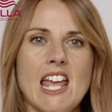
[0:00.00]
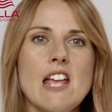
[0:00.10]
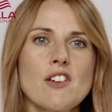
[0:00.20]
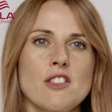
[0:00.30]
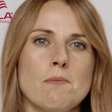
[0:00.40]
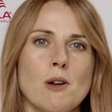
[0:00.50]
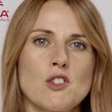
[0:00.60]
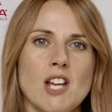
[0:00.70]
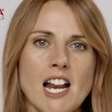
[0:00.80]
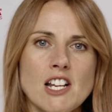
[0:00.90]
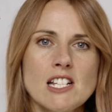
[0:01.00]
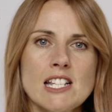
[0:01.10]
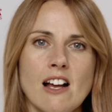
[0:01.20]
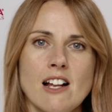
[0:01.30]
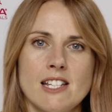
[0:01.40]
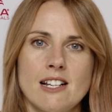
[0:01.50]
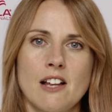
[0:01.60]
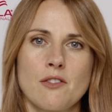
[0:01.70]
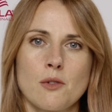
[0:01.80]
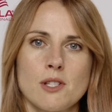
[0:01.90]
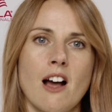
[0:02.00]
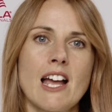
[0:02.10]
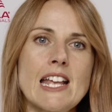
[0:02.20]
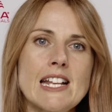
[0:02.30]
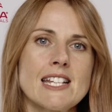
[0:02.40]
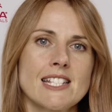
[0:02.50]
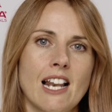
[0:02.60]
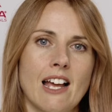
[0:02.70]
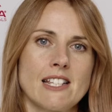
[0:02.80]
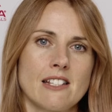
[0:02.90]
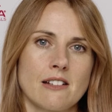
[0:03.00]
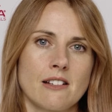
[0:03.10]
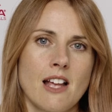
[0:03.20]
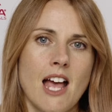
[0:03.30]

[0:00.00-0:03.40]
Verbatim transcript: Even the most challenging starting levels are easy to lighten.